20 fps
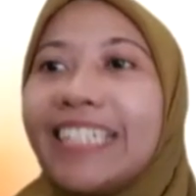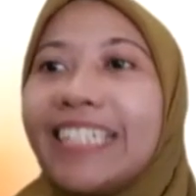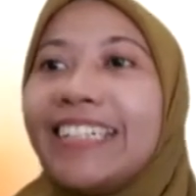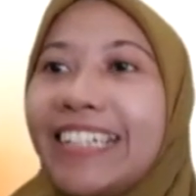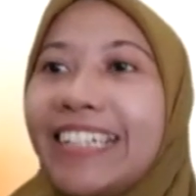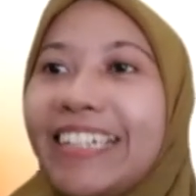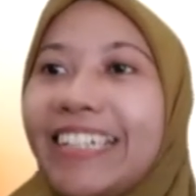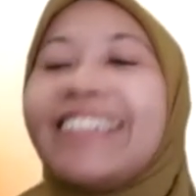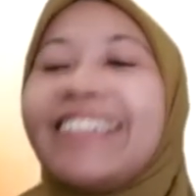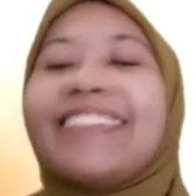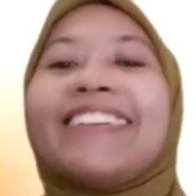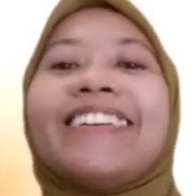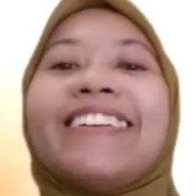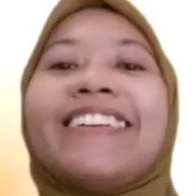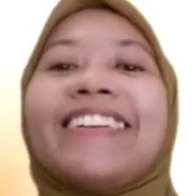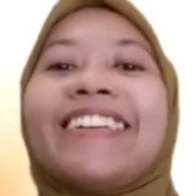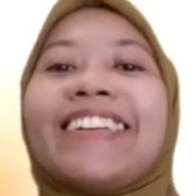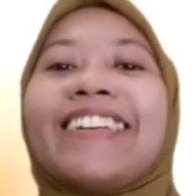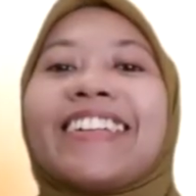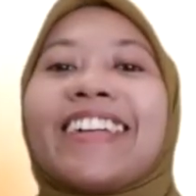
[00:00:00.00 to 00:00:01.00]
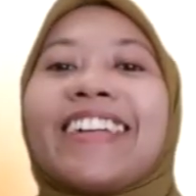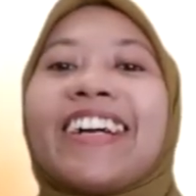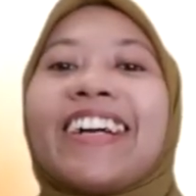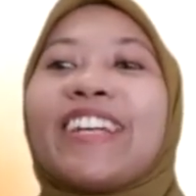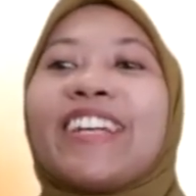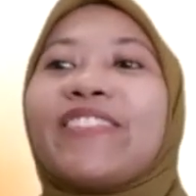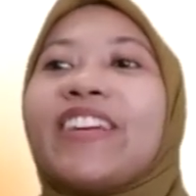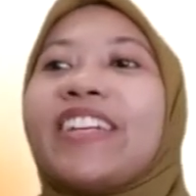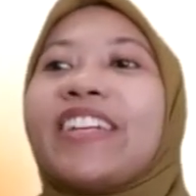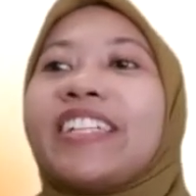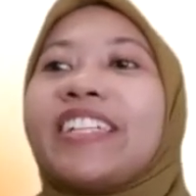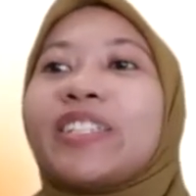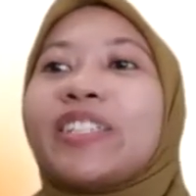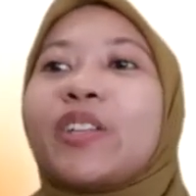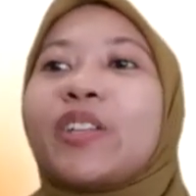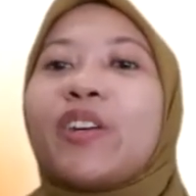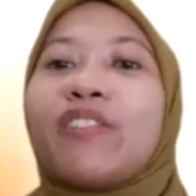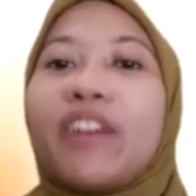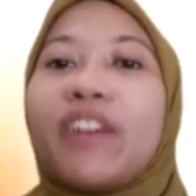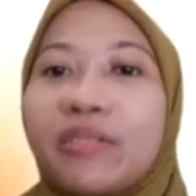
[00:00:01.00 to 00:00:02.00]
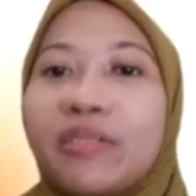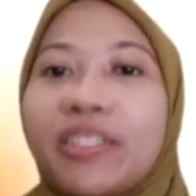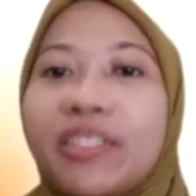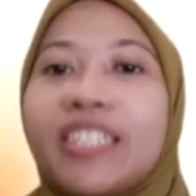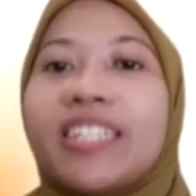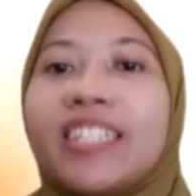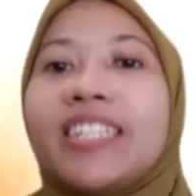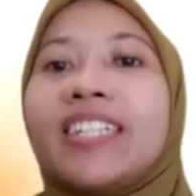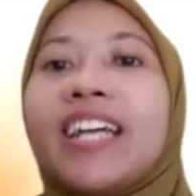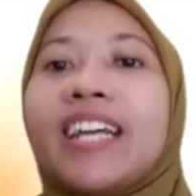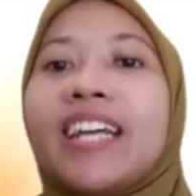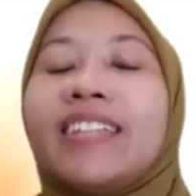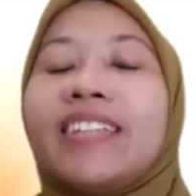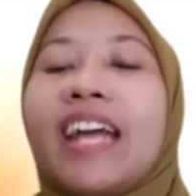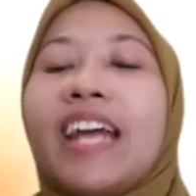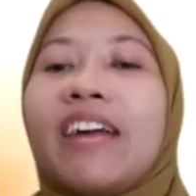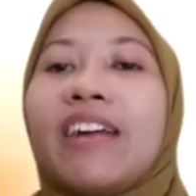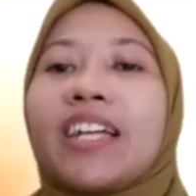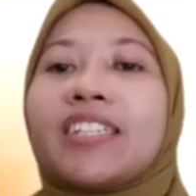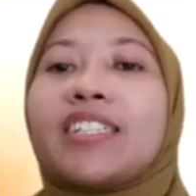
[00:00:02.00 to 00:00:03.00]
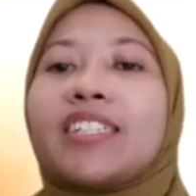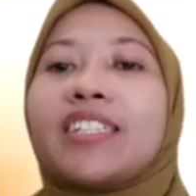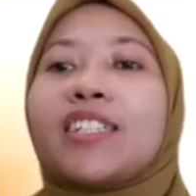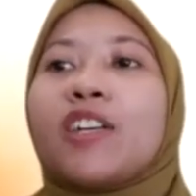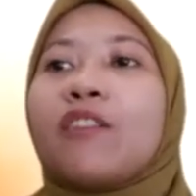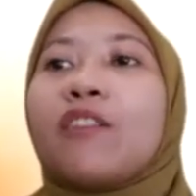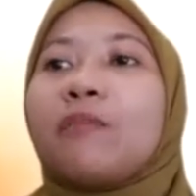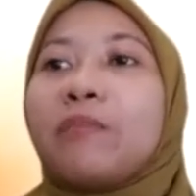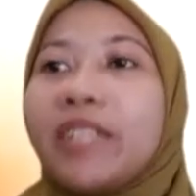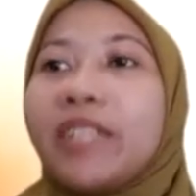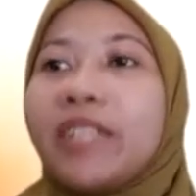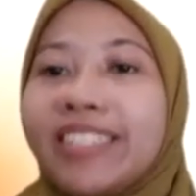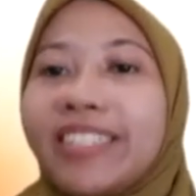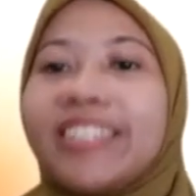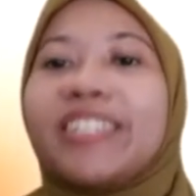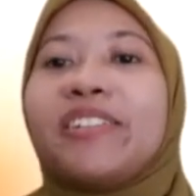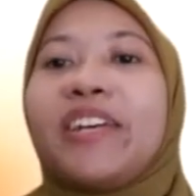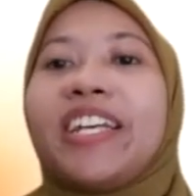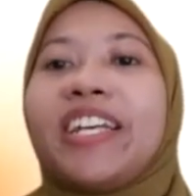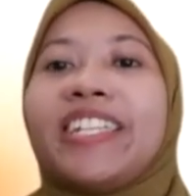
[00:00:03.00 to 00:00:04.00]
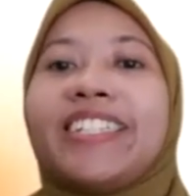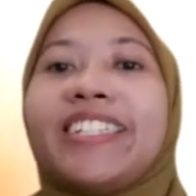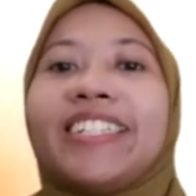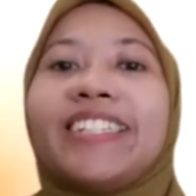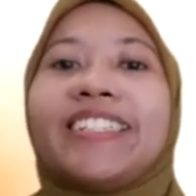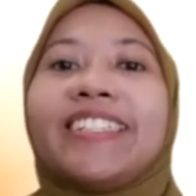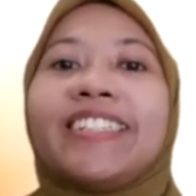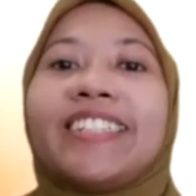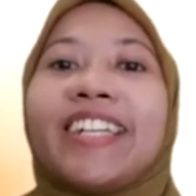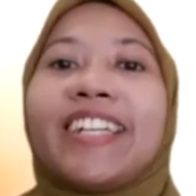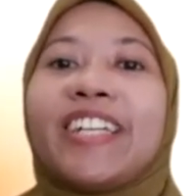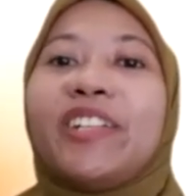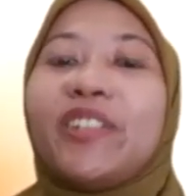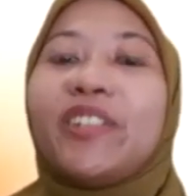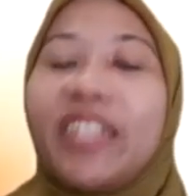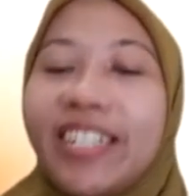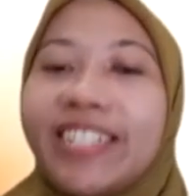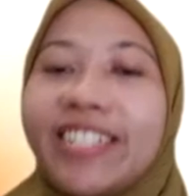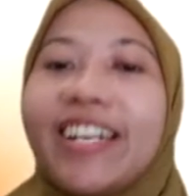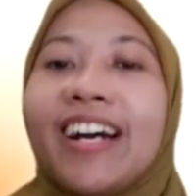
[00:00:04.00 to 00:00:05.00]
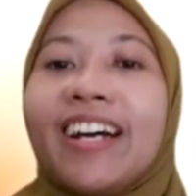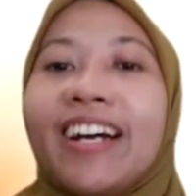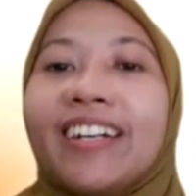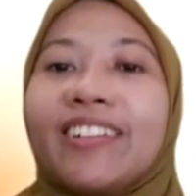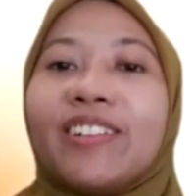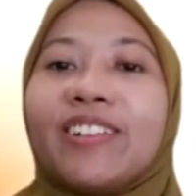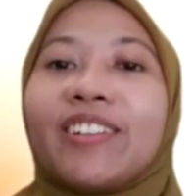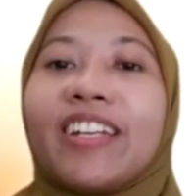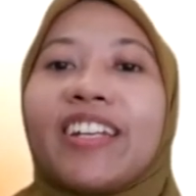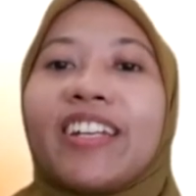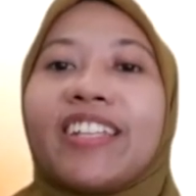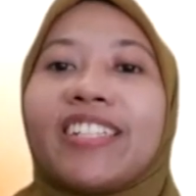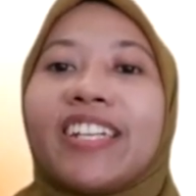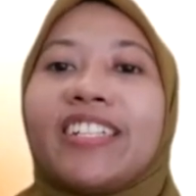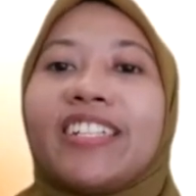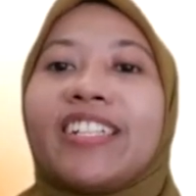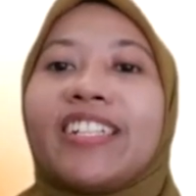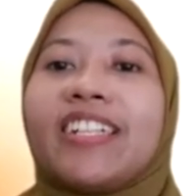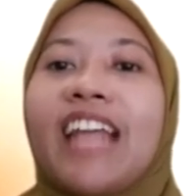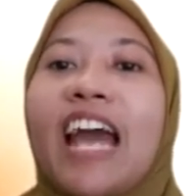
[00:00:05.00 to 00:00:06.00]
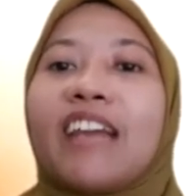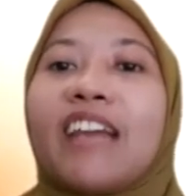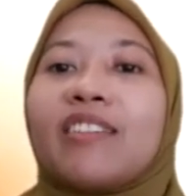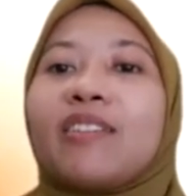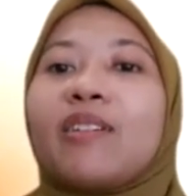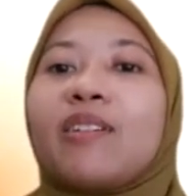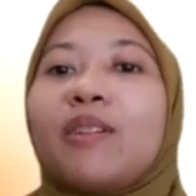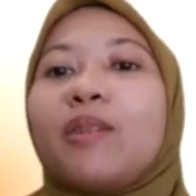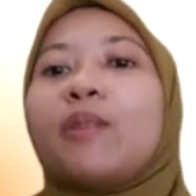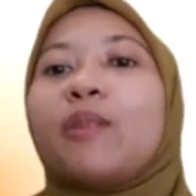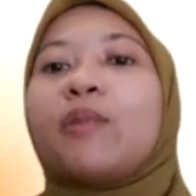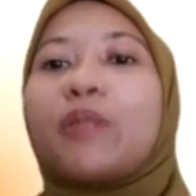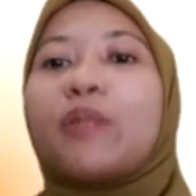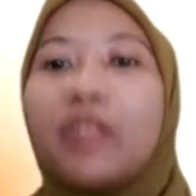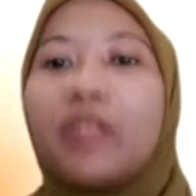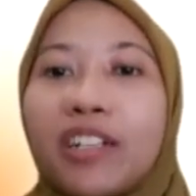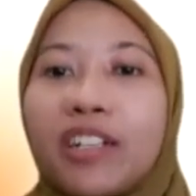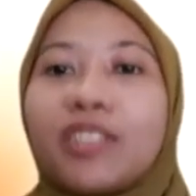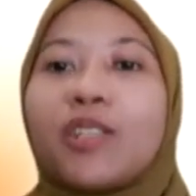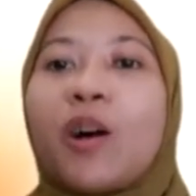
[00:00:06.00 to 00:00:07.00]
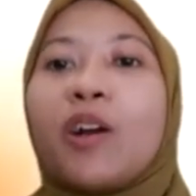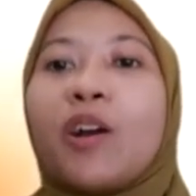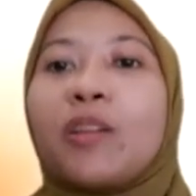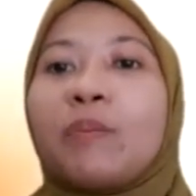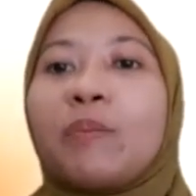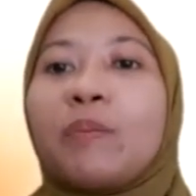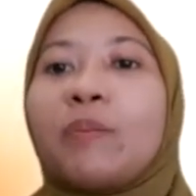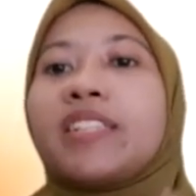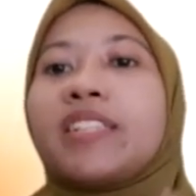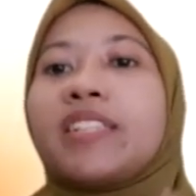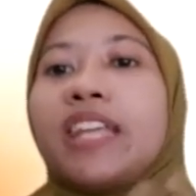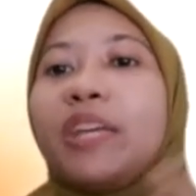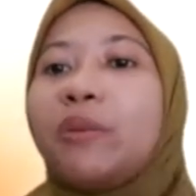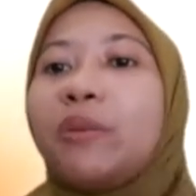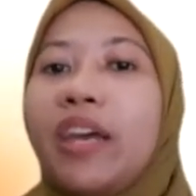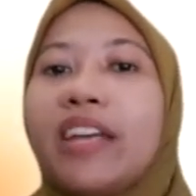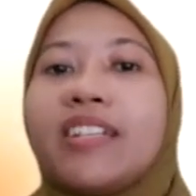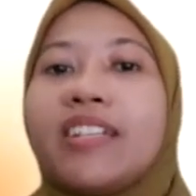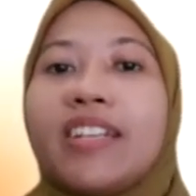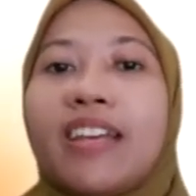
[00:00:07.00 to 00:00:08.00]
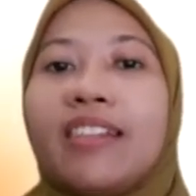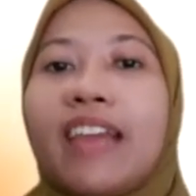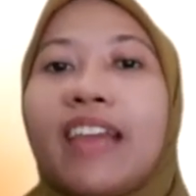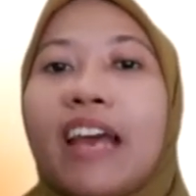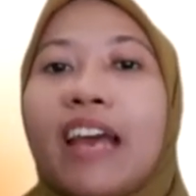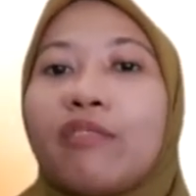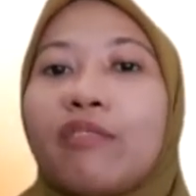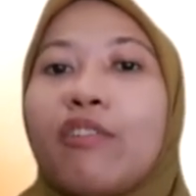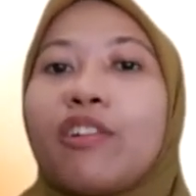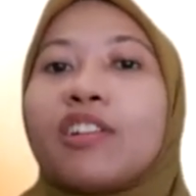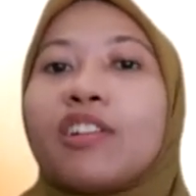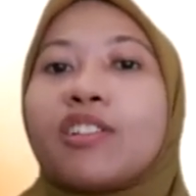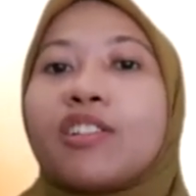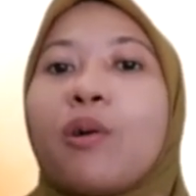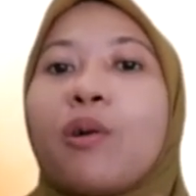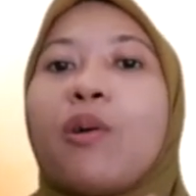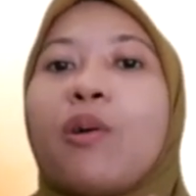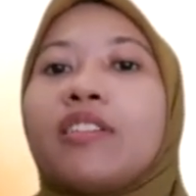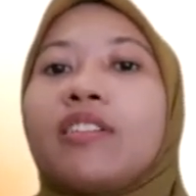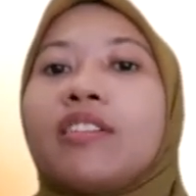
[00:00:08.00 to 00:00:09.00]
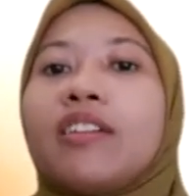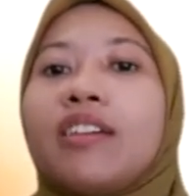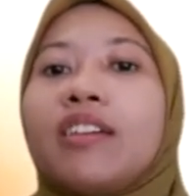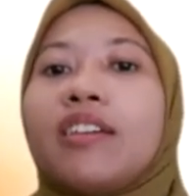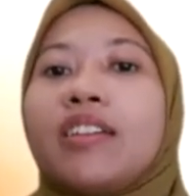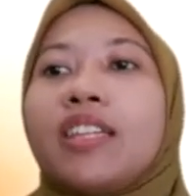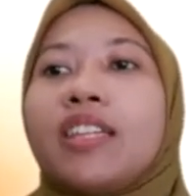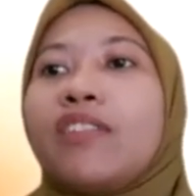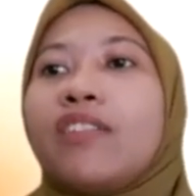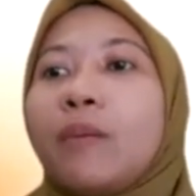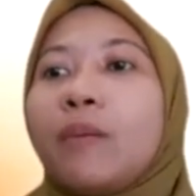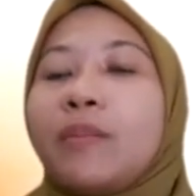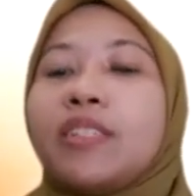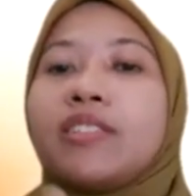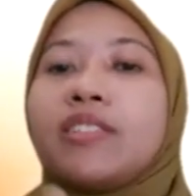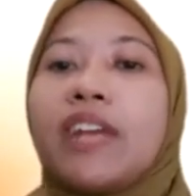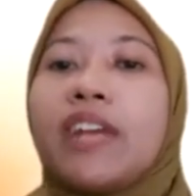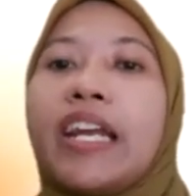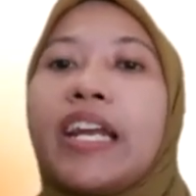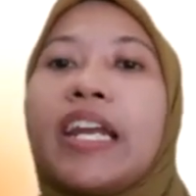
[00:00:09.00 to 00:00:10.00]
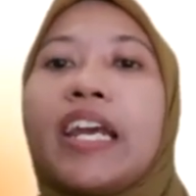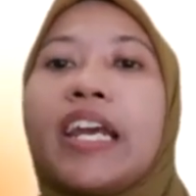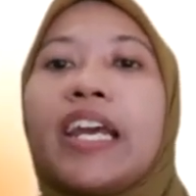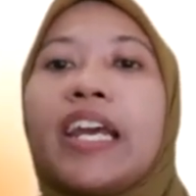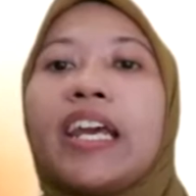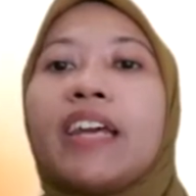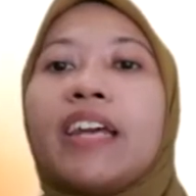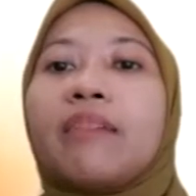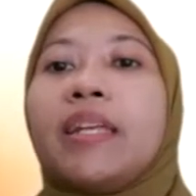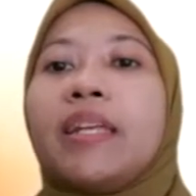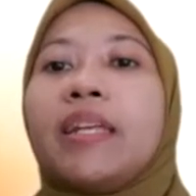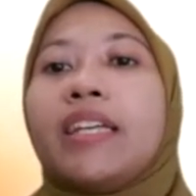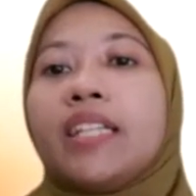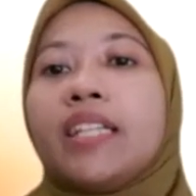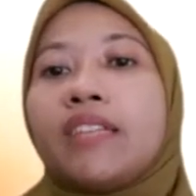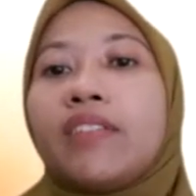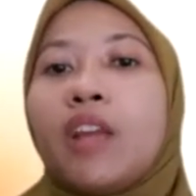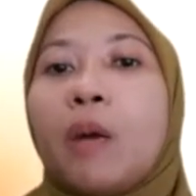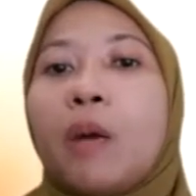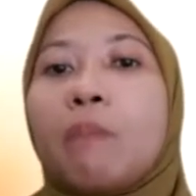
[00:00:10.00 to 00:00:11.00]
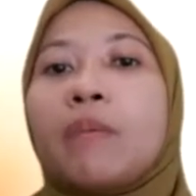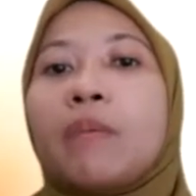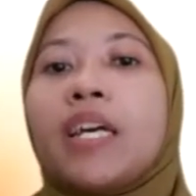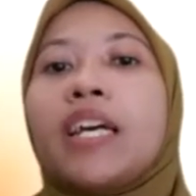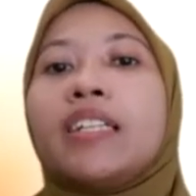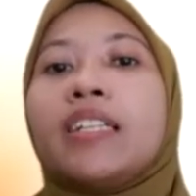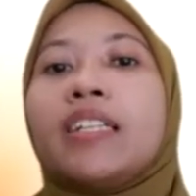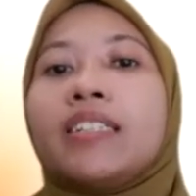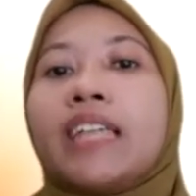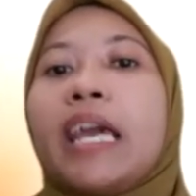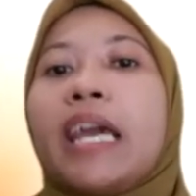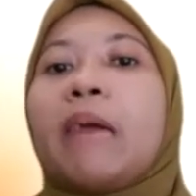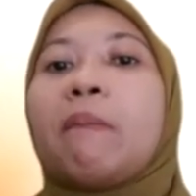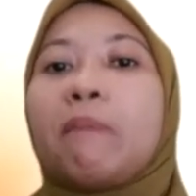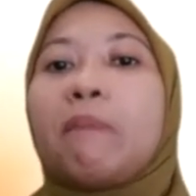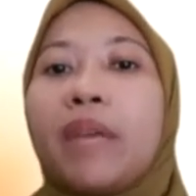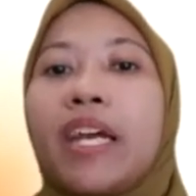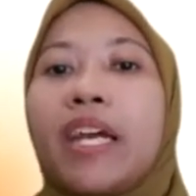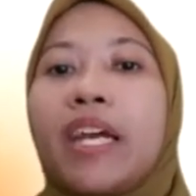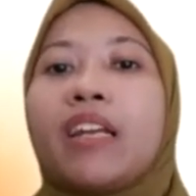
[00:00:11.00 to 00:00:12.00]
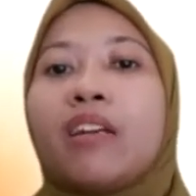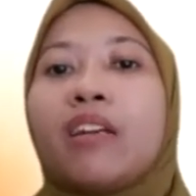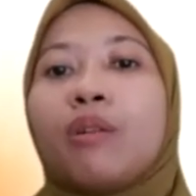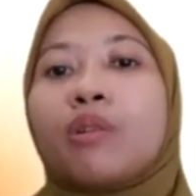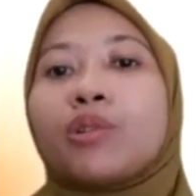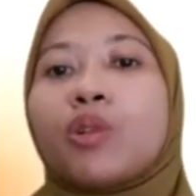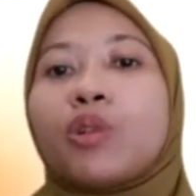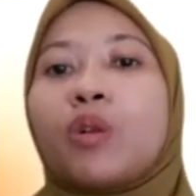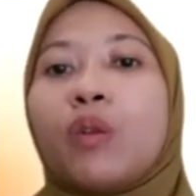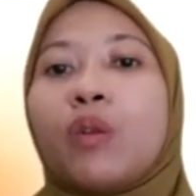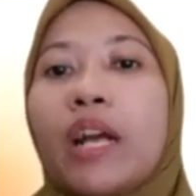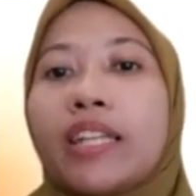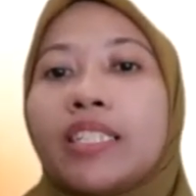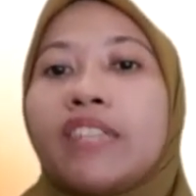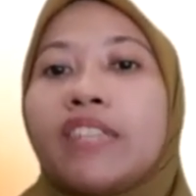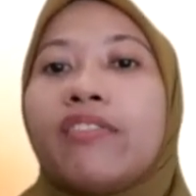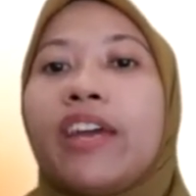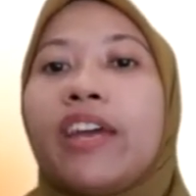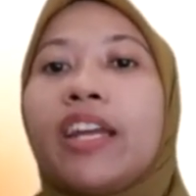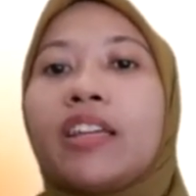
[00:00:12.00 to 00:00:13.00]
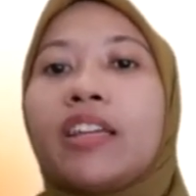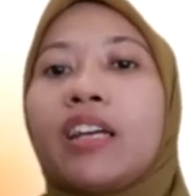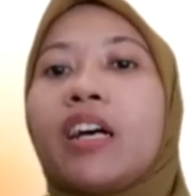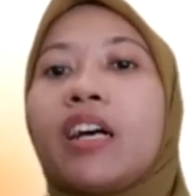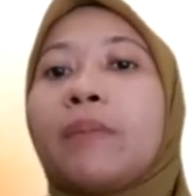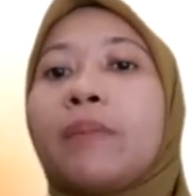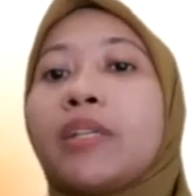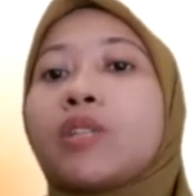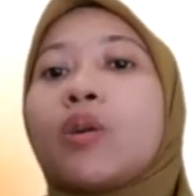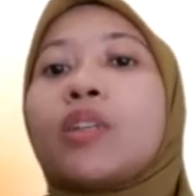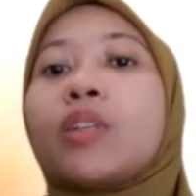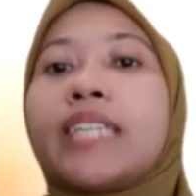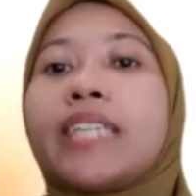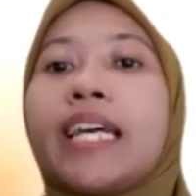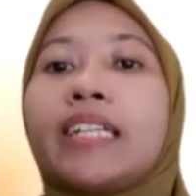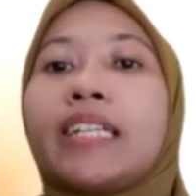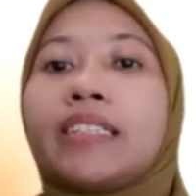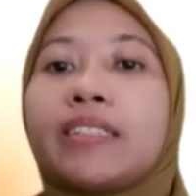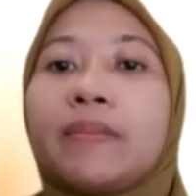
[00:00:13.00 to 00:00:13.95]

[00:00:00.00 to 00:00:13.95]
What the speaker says: here. Kang Irfan is the co-founder and director of Peace Generations Indonesia, organization that works on peace education that focus on development training, media development, campaign, and also activate peace content.